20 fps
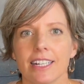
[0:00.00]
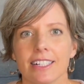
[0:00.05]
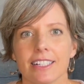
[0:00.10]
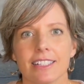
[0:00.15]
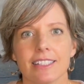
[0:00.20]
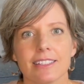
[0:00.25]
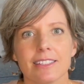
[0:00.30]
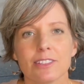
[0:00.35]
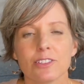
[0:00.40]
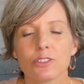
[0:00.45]

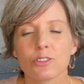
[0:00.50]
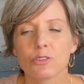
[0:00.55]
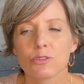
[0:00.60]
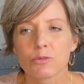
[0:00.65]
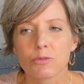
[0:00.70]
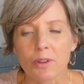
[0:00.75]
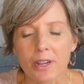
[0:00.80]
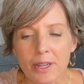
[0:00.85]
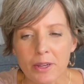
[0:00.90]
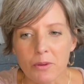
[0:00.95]
This is a
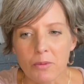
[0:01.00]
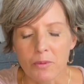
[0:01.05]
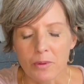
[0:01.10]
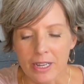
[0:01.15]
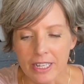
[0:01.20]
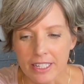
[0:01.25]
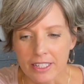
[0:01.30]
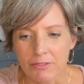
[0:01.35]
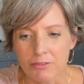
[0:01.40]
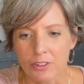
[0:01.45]
great
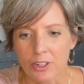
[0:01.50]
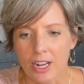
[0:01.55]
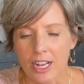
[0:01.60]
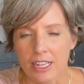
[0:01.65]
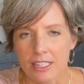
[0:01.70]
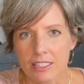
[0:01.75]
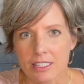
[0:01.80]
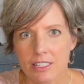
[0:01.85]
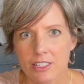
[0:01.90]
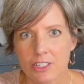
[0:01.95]
way for
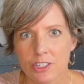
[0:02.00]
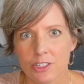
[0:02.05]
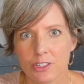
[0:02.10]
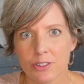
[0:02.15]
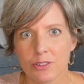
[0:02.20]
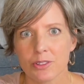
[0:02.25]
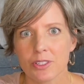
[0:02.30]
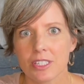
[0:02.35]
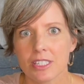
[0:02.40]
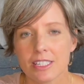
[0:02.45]
us
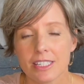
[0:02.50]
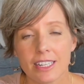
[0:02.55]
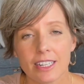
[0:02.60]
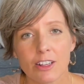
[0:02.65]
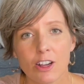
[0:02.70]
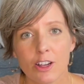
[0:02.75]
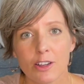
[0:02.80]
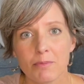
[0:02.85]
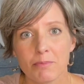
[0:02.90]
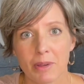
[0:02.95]
to stick
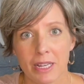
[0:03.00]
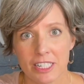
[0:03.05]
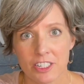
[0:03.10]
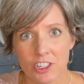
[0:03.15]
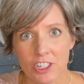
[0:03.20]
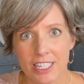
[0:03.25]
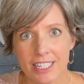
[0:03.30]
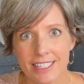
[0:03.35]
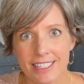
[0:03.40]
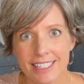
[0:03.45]
on
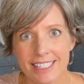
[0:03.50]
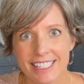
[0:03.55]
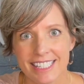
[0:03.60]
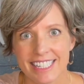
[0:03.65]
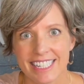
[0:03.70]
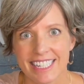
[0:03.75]
budget,